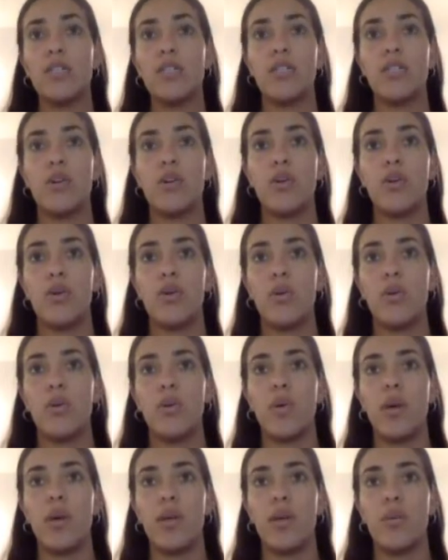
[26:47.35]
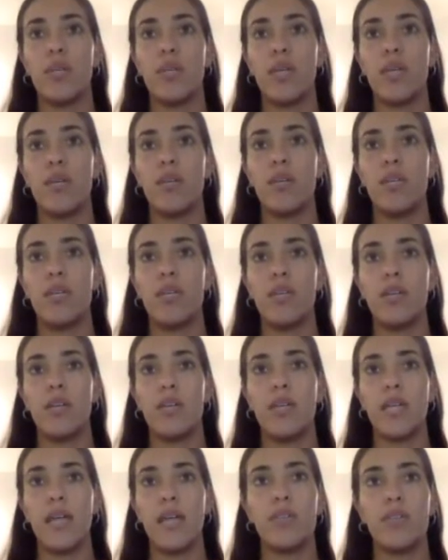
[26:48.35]
So come here
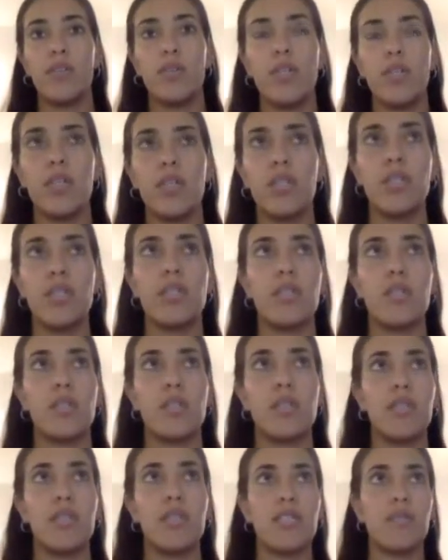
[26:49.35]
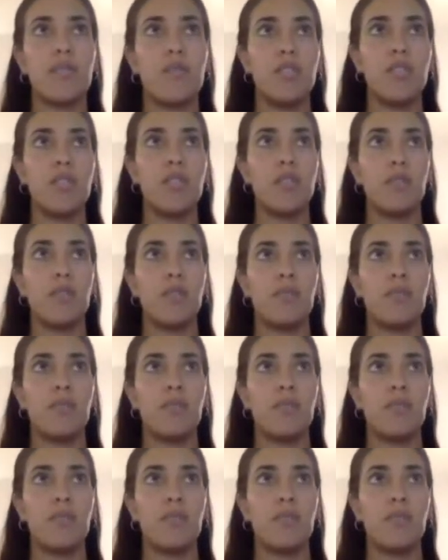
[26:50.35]
and have a look at this assessment.